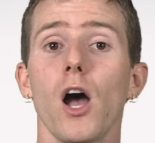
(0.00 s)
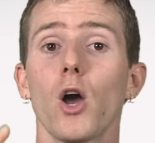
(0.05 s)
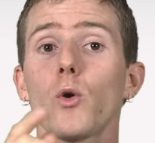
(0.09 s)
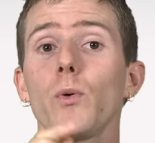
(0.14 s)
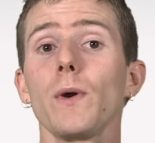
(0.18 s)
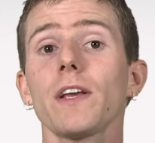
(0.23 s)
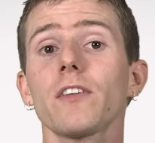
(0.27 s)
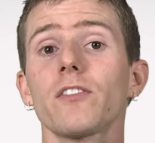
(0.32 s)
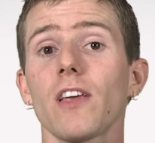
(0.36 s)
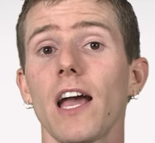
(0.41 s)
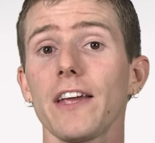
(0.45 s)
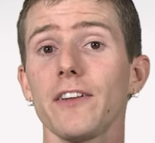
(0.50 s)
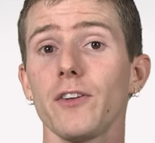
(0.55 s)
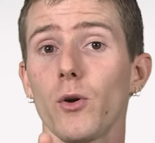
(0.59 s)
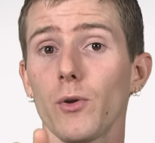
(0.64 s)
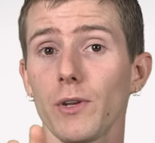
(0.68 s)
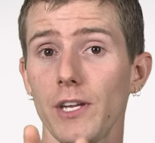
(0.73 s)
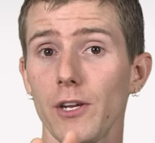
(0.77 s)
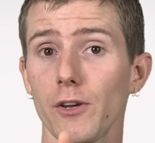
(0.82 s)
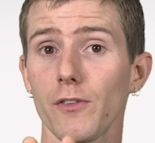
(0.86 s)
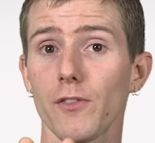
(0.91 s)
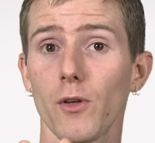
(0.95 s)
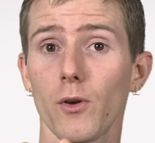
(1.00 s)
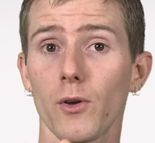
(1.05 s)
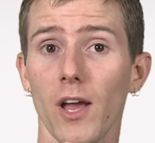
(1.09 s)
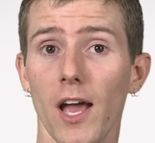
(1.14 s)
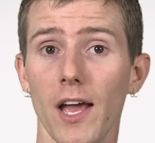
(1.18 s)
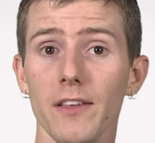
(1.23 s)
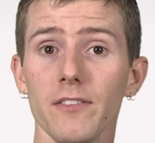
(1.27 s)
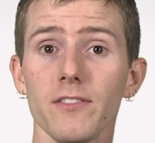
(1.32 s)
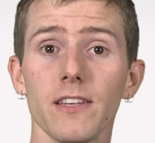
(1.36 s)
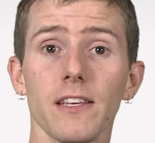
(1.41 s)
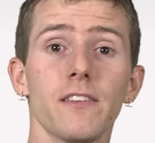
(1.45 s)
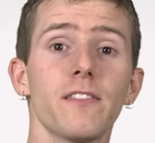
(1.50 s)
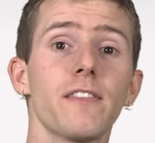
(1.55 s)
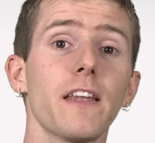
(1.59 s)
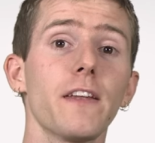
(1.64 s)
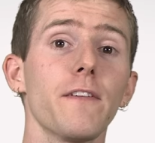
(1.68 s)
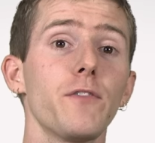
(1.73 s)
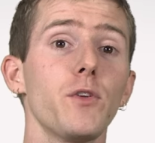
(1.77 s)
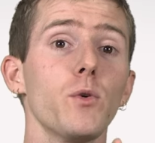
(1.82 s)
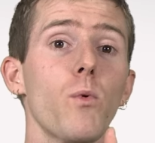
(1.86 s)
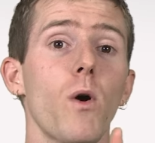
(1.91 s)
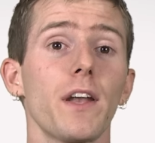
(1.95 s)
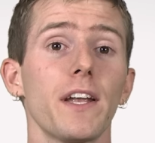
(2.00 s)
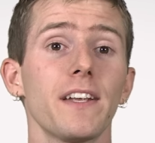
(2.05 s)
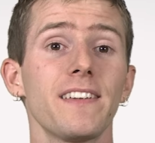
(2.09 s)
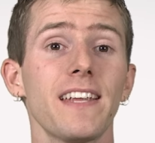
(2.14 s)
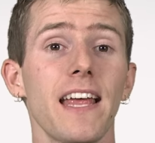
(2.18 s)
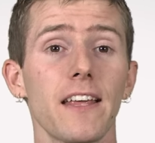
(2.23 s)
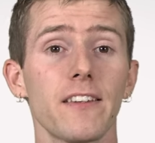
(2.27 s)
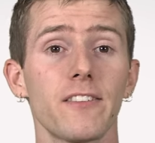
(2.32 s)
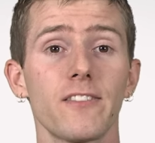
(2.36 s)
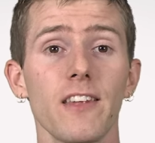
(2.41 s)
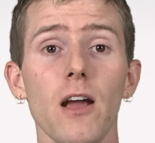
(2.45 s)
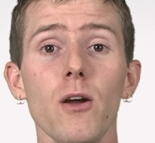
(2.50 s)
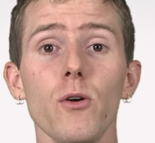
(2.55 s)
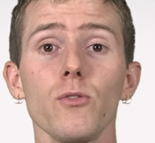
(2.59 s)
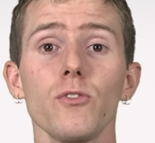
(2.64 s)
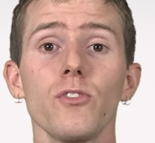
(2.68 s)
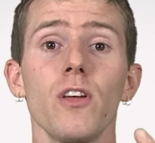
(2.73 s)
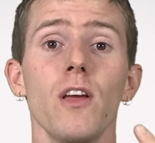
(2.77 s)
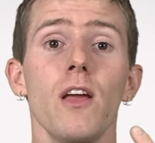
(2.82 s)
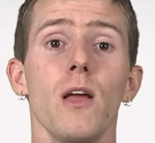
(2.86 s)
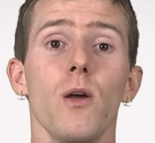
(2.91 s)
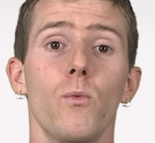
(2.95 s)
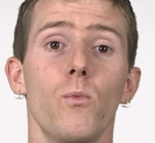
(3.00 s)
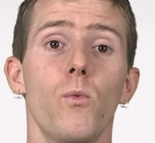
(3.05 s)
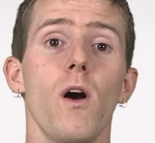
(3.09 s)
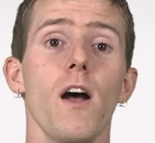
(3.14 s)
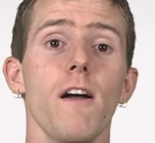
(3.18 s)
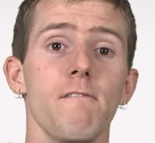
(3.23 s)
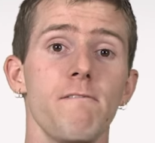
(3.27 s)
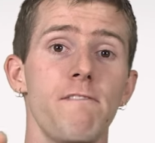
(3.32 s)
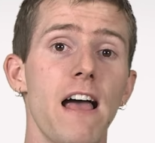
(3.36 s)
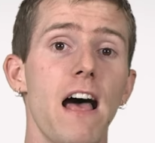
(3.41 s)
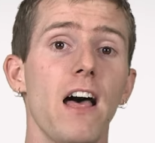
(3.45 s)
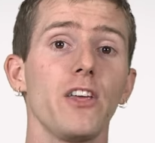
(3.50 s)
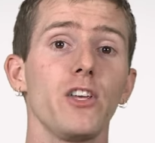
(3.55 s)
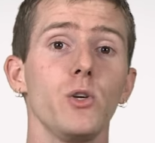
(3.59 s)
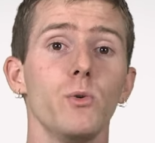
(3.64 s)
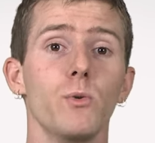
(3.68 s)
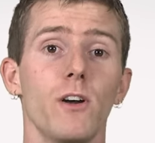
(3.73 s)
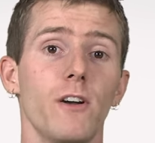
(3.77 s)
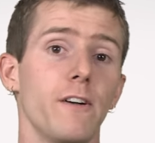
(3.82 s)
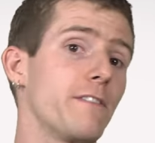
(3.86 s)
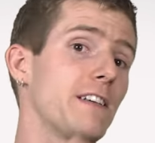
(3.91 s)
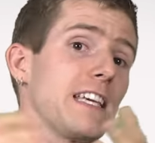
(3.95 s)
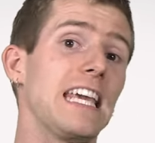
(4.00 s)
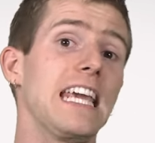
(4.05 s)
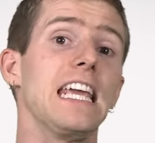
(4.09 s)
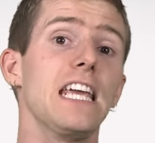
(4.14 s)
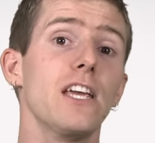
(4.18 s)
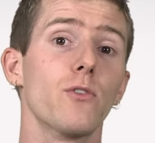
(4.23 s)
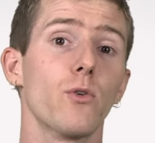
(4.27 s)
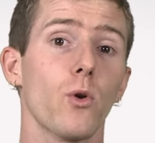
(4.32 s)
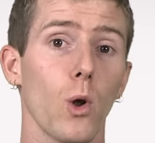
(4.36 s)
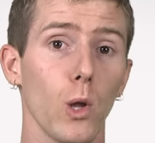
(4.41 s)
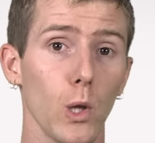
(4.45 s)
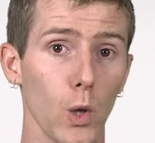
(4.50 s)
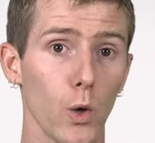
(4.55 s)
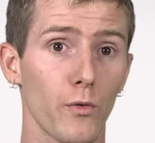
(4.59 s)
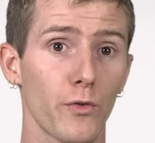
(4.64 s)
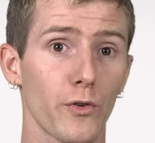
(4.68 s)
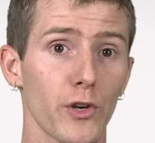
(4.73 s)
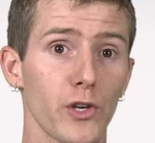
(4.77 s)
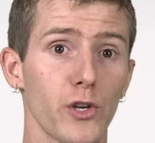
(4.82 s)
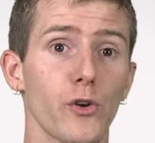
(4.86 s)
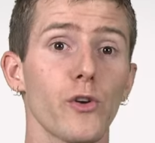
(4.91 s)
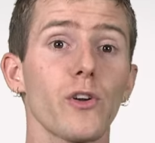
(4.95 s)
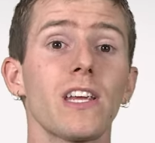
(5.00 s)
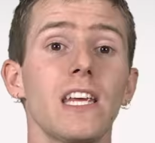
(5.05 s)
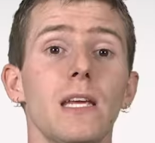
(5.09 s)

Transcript: A quick side note here though, guys, is that if you want to test out what value of key rollover your